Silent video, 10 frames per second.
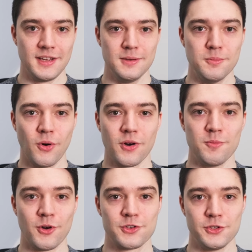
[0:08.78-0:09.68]
In more and
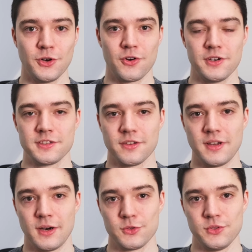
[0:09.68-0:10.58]
more tutorials on
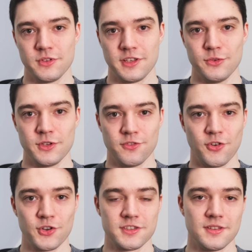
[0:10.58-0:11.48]
how to EQ your
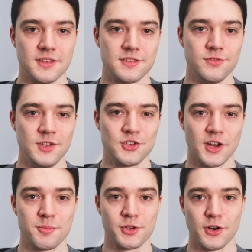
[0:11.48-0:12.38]
voice, this
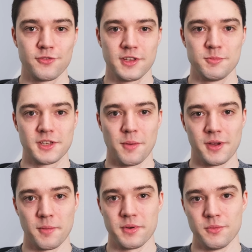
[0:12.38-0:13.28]
V-shaped curve keeps
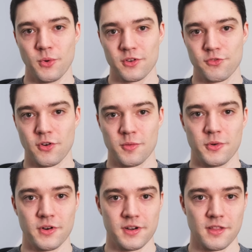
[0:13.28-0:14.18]
coming up in one form
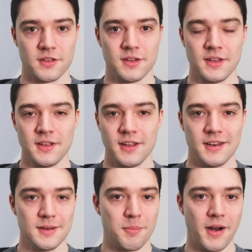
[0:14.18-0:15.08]
or another,
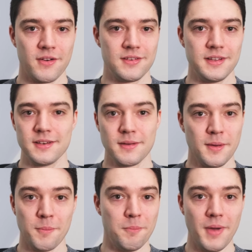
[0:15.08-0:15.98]
and apparently it
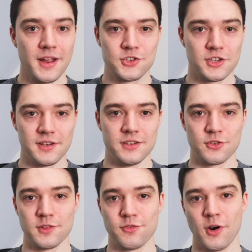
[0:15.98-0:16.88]
magically
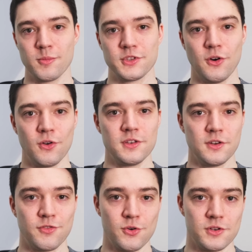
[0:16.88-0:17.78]
transforms all
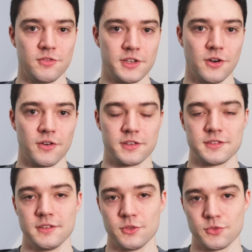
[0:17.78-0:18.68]
your vocal
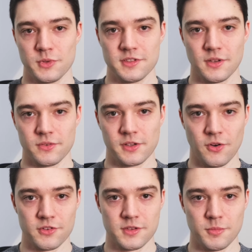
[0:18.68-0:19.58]
recordings into sweet-sounding
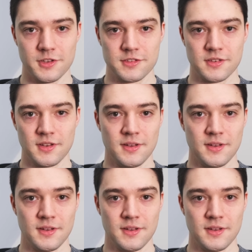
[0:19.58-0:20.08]
awesomeness.